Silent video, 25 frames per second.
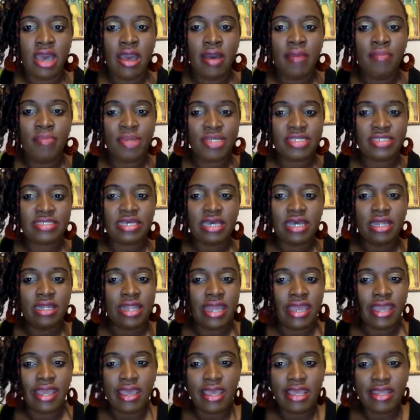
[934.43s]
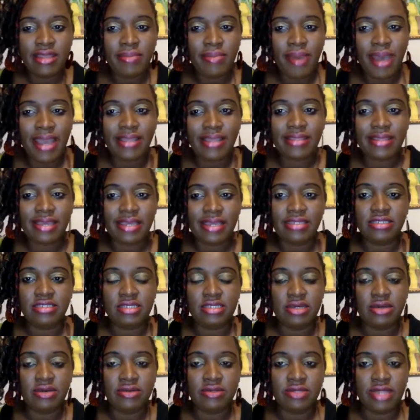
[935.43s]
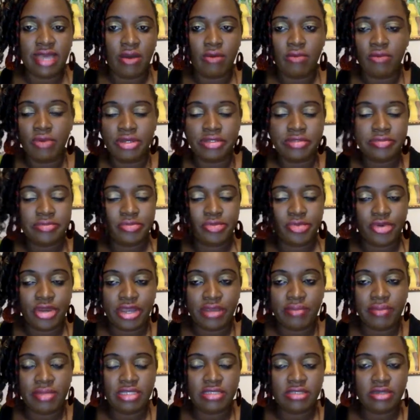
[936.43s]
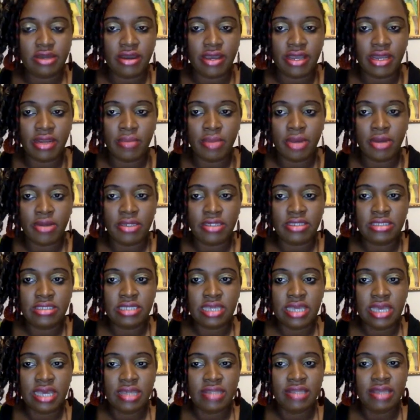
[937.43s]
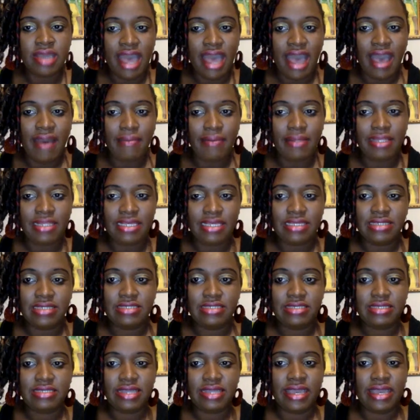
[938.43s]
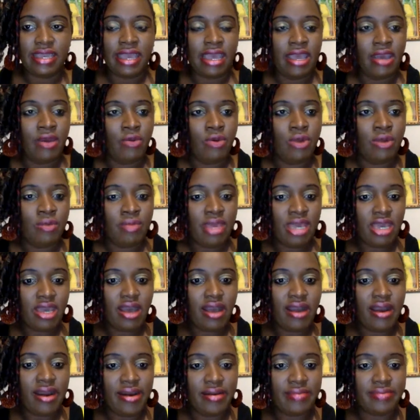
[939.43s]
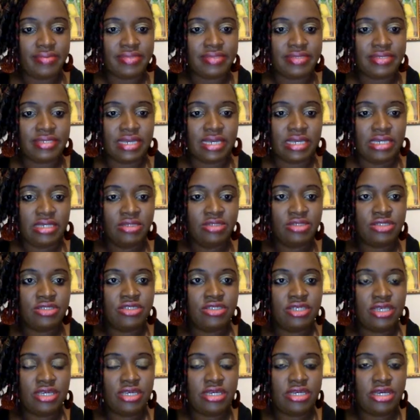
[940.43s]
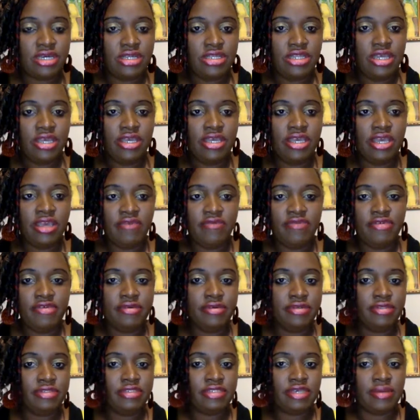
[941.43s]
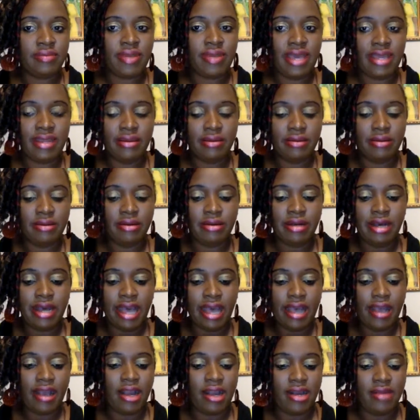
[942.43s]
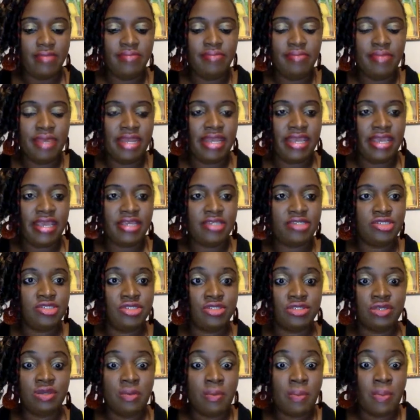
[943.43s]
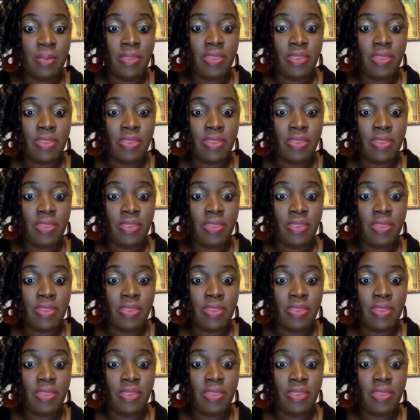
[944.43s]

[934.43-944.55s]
But like in the back days, that what bring me talking about it, the herbalists like will make herbs. You're sick, they give you some kind of herb medication.